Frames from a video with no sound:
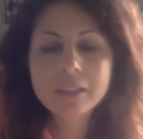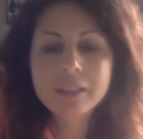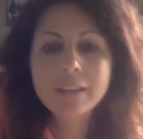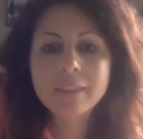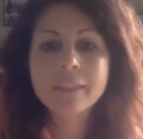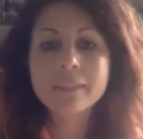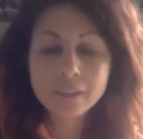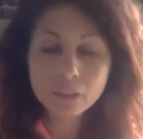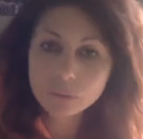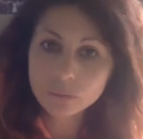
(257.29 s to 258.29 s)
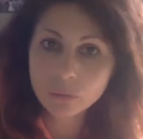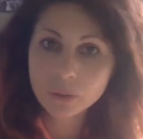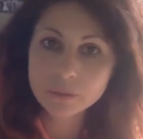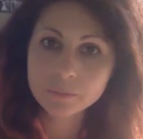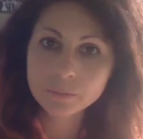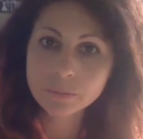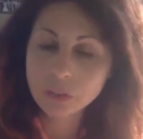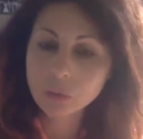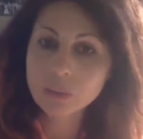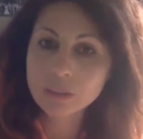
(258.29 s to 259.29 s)
and then therefore
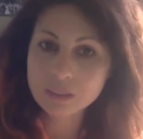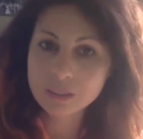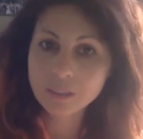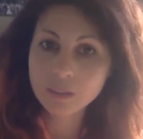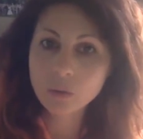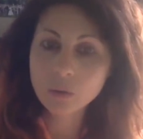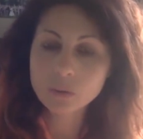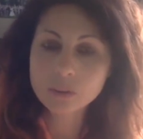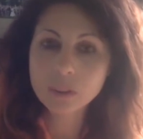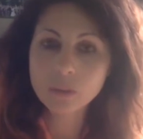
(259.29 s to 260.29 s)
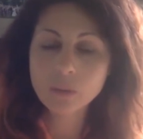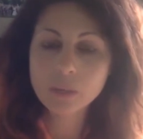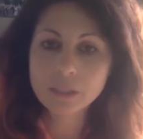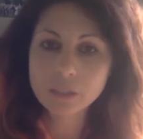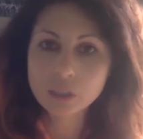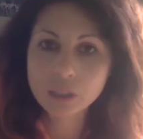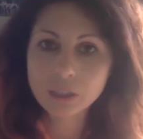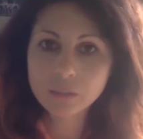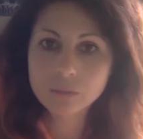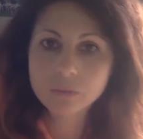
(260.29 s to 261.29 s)
you can set the goals that you want to achieve.